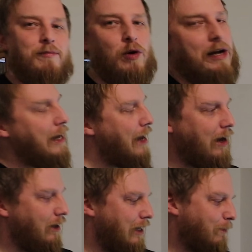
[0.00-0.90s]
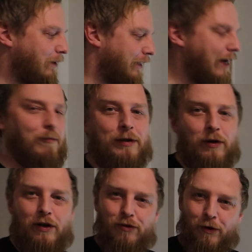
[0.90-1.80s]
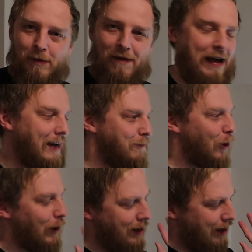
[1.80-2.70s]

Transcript: I'm not going to get hung up on that, and we're not going to talk about that anymore.